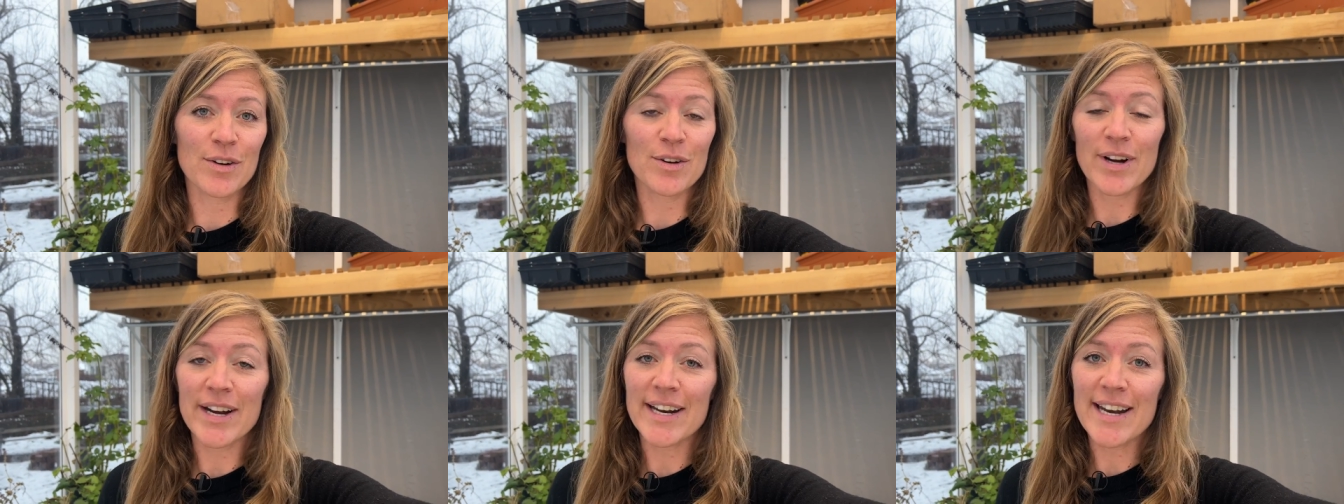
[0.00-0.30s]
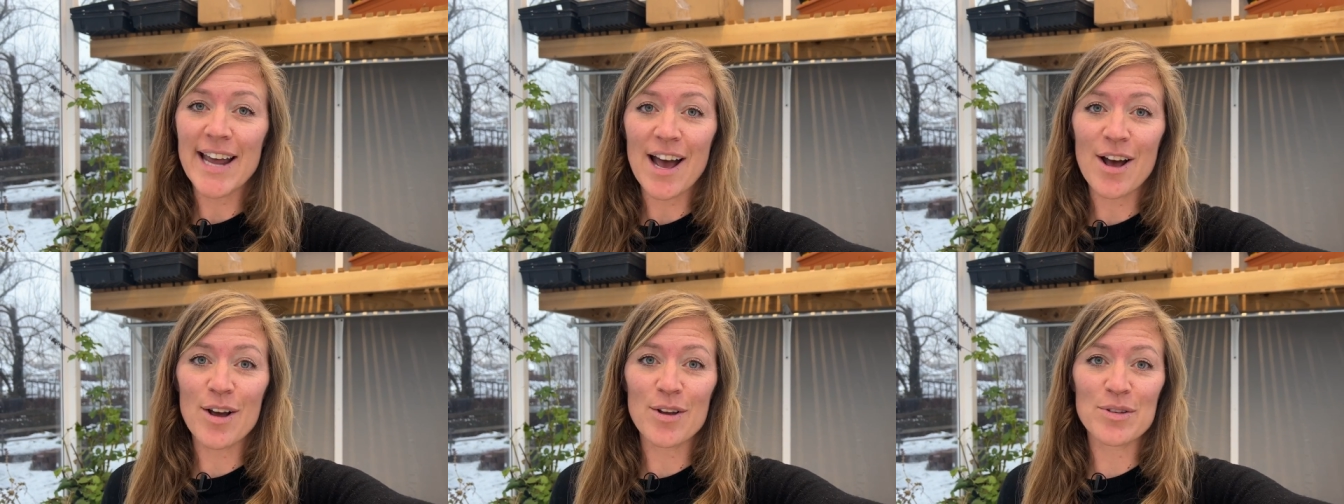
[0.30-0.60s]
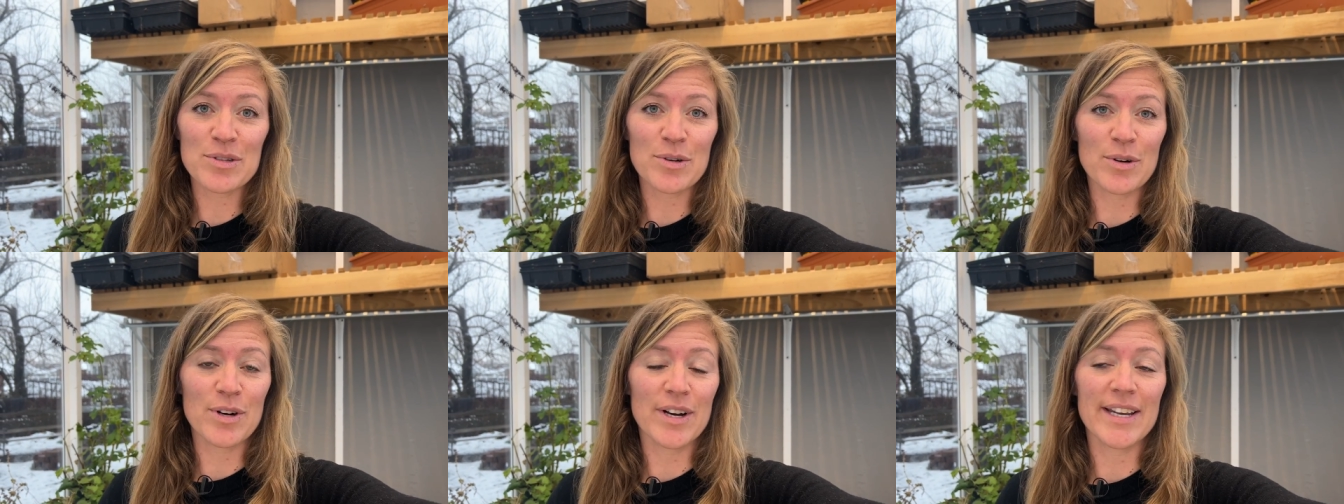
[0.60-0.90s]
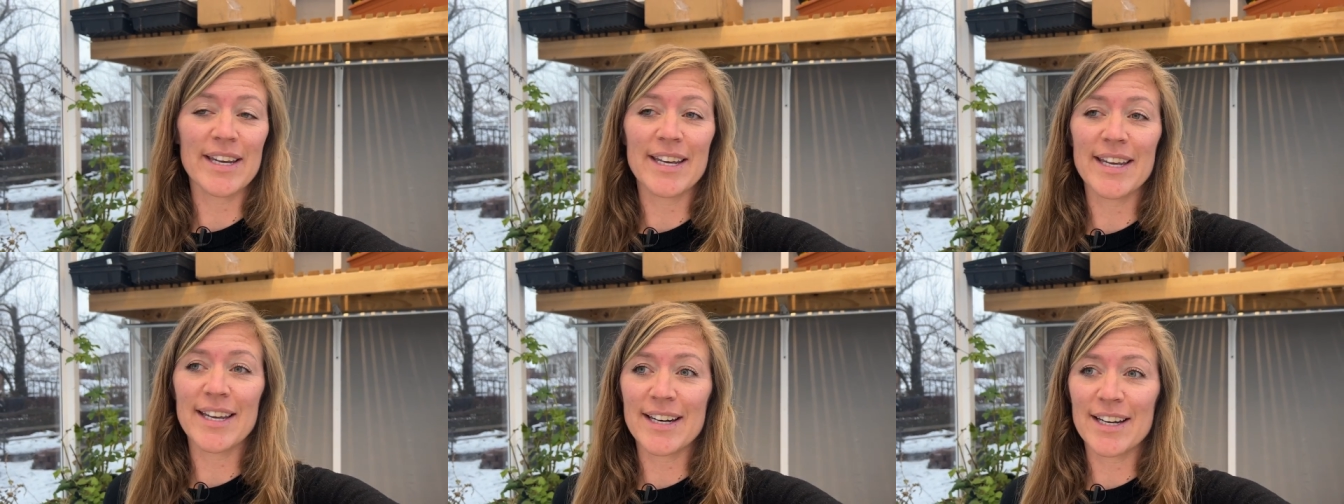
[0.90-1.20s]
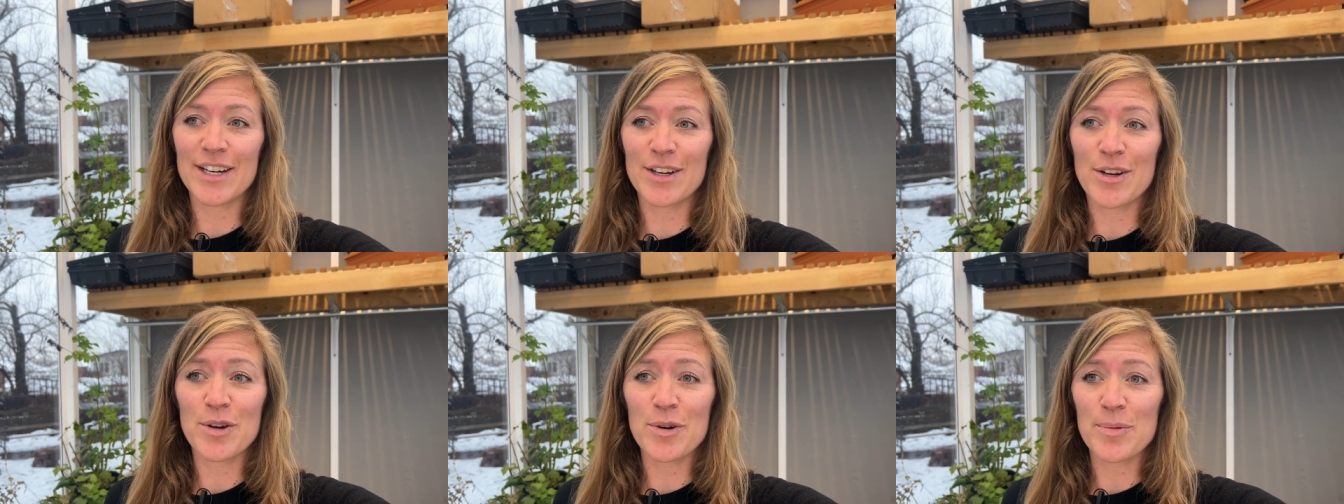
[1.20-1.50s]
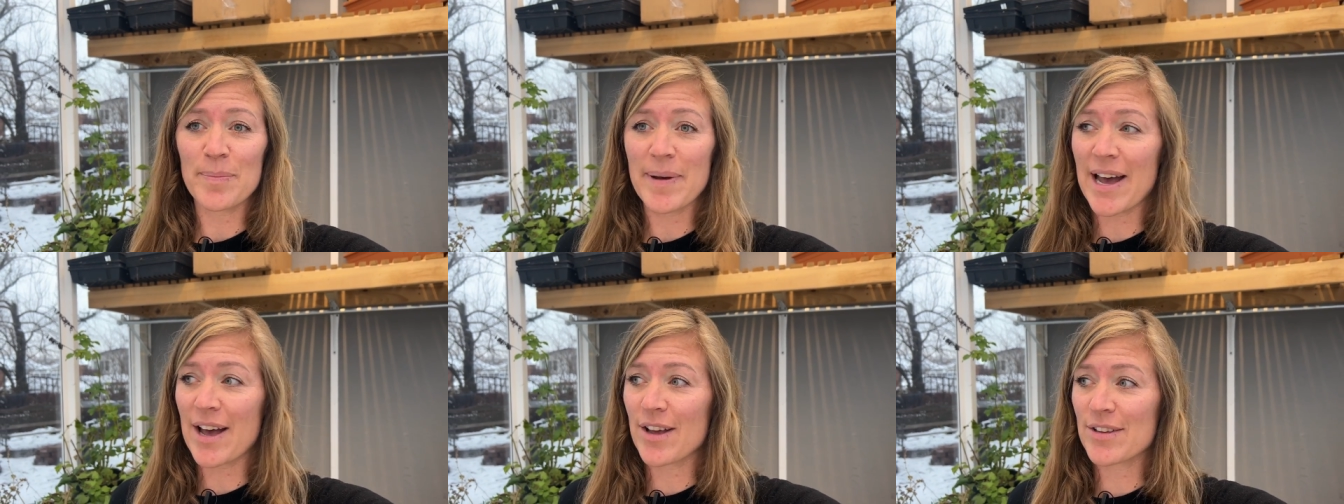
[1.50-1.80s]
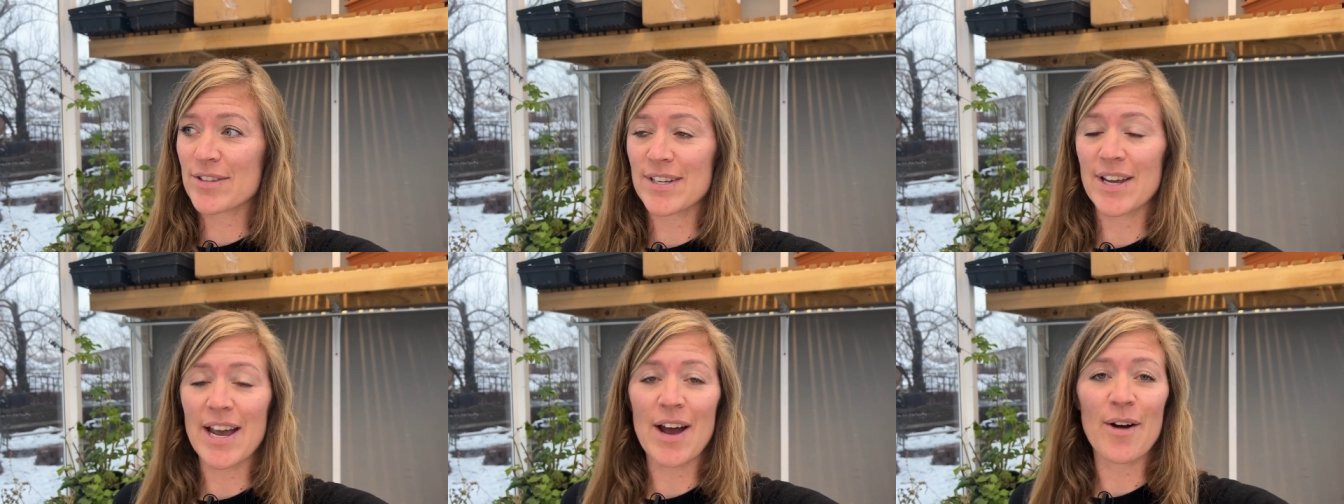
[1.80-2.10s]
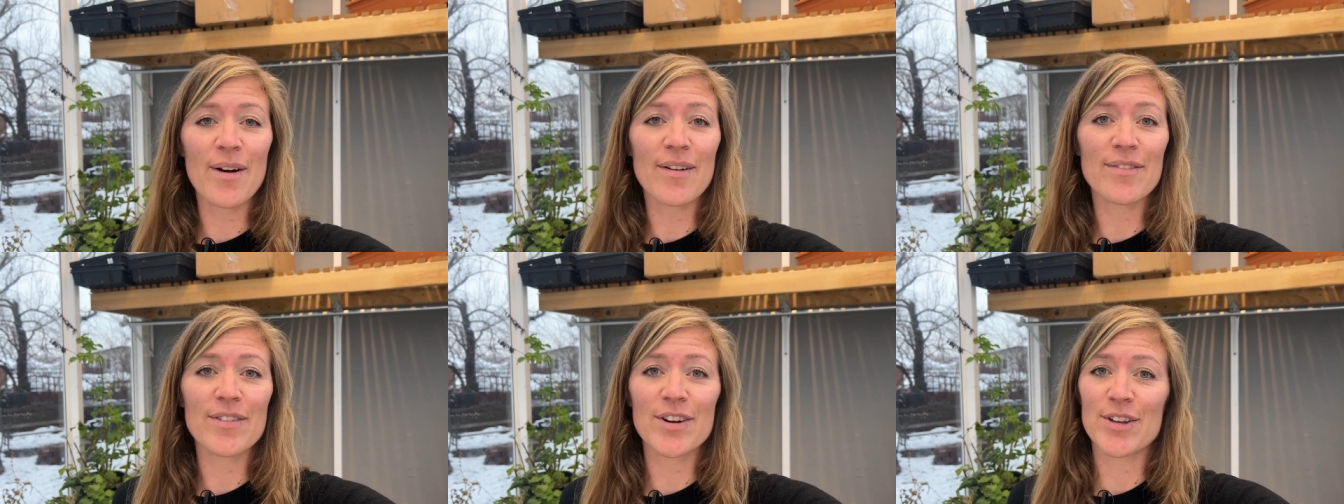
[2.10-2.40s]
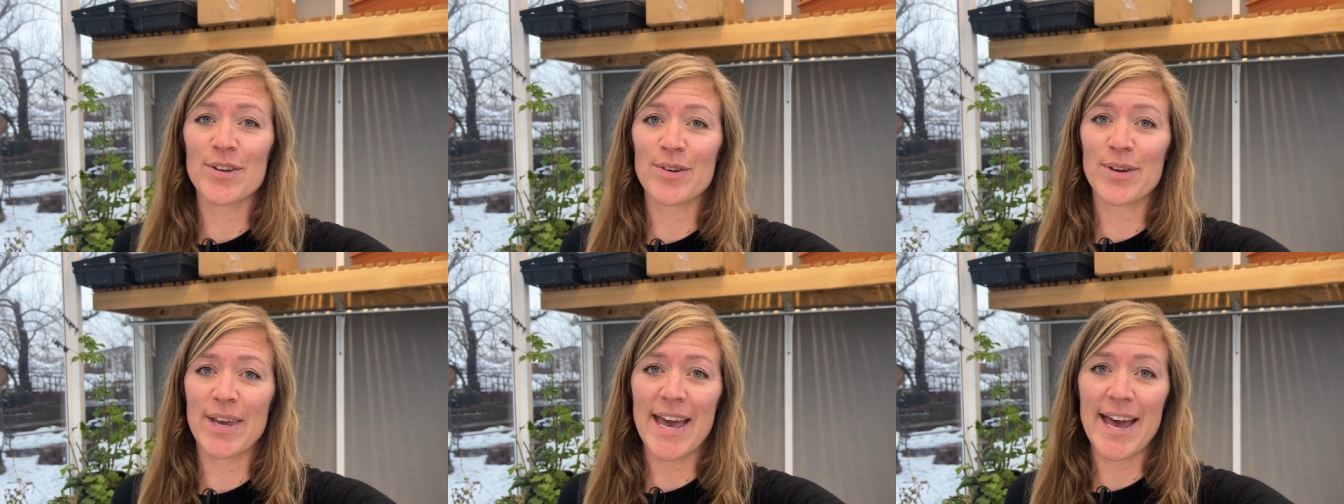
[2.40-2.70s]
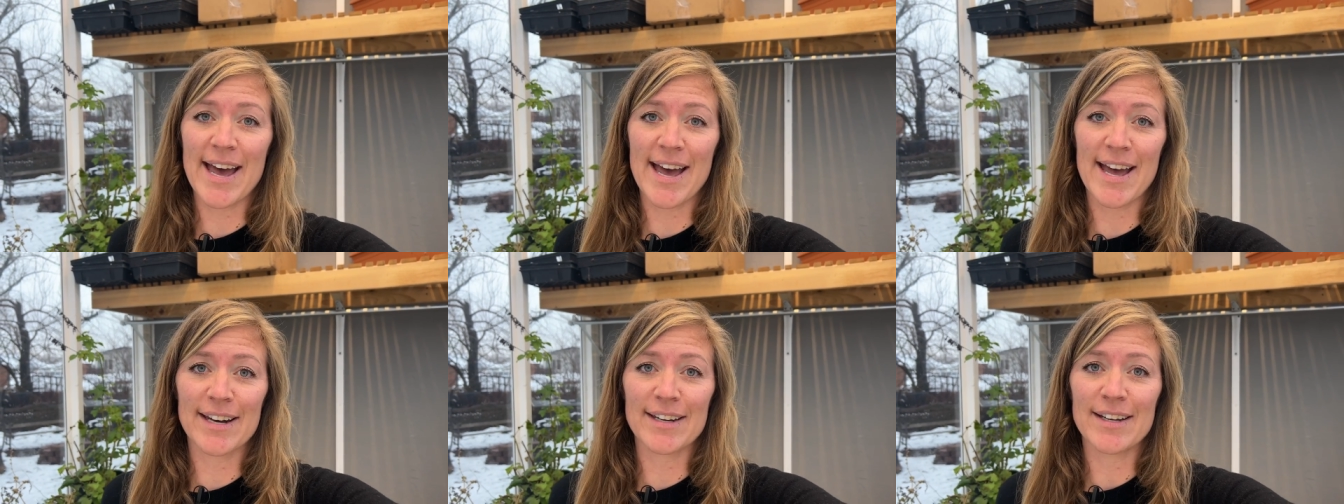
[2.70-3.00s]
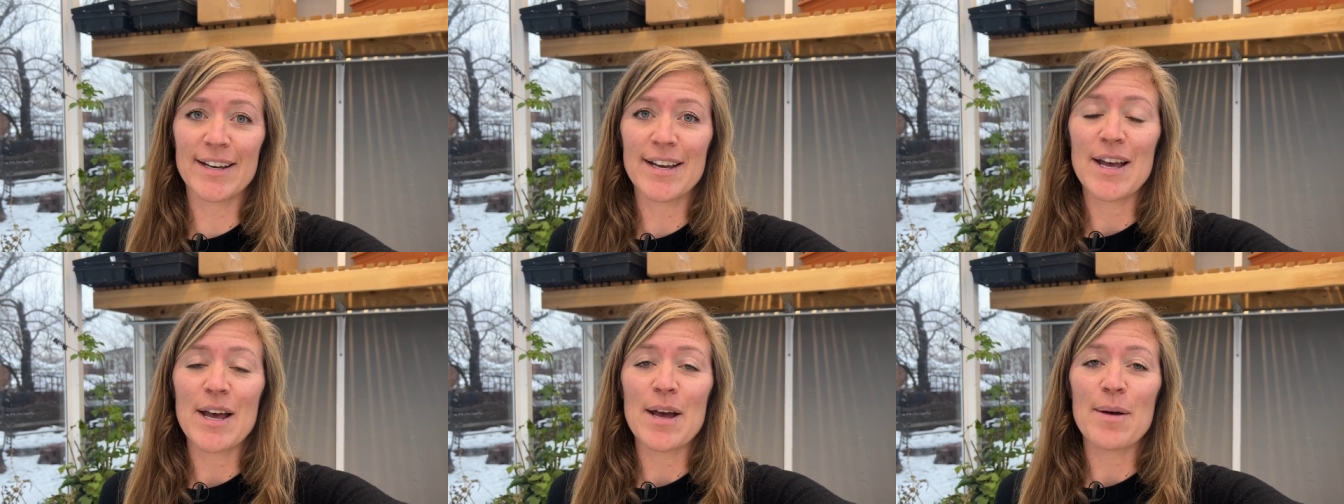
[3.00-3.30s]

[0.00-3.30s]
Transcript: greenhouse or a heated hoop house, however you can,